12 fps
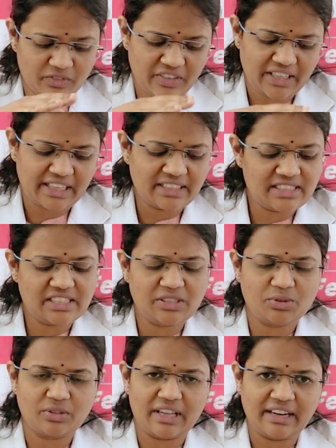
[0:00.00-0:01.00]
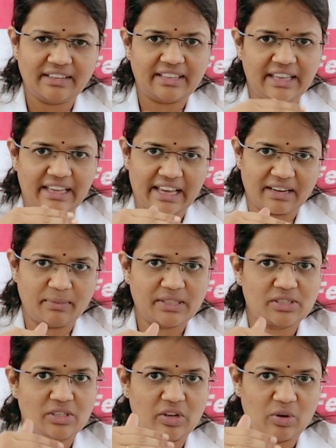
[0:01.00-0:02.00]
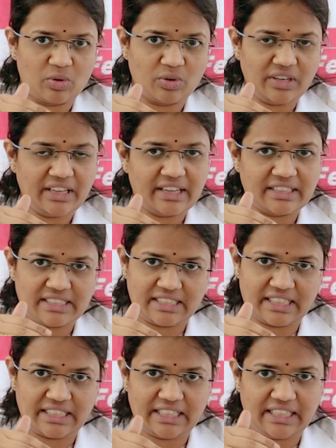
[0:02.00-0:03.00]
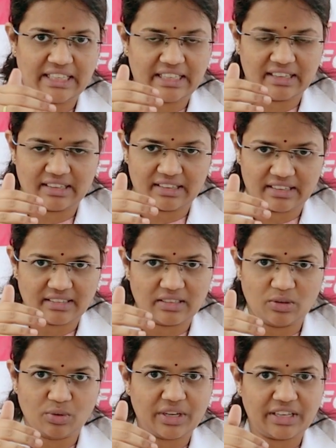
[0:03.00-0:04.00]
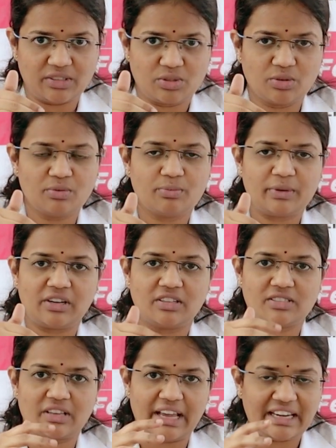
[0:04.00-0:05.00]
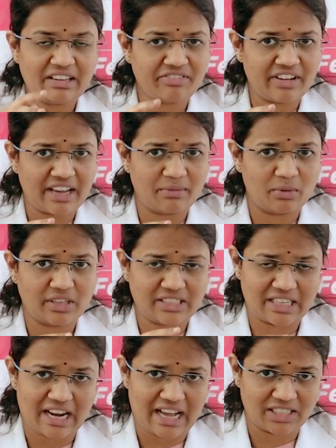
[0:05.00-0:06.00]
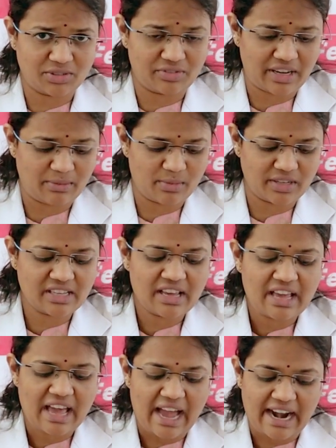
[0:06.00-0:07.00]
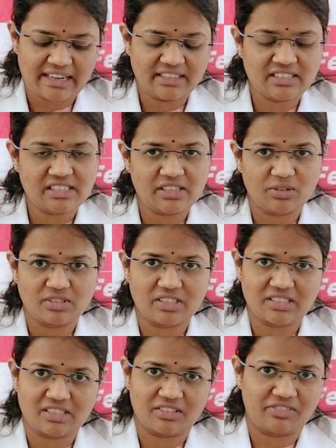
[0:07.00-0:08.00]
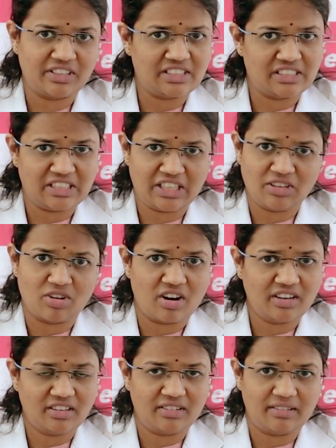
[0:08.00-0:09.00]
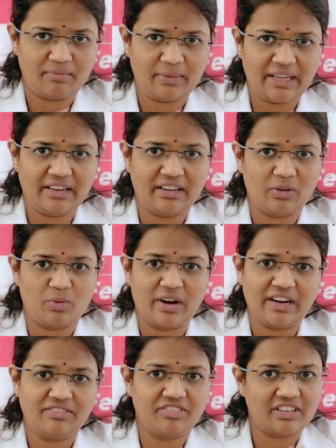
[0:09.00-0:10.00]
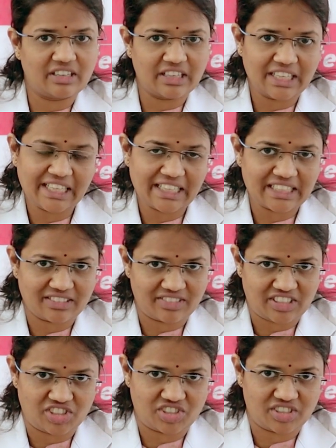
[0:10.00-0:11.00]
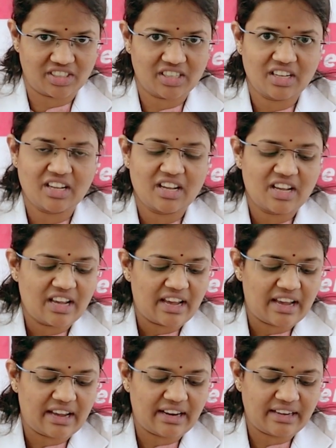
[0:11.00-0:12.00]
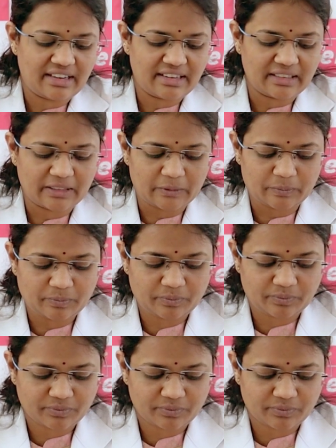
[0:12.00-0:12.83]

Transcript: we can see to that they can be slowly and steadily uh, look into because any fibroids, large fibroids at the serosal surface need not be required for early intervention. And um,